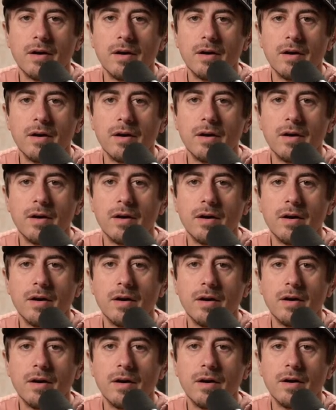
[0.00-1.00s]

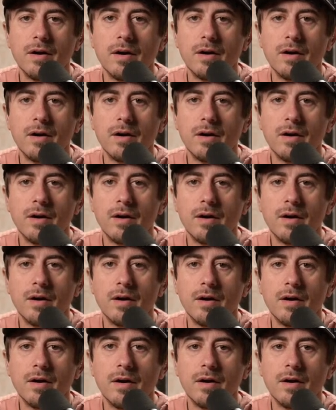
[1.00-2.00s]

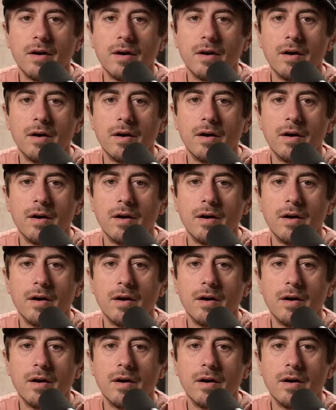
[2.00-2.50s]
(no one is talking)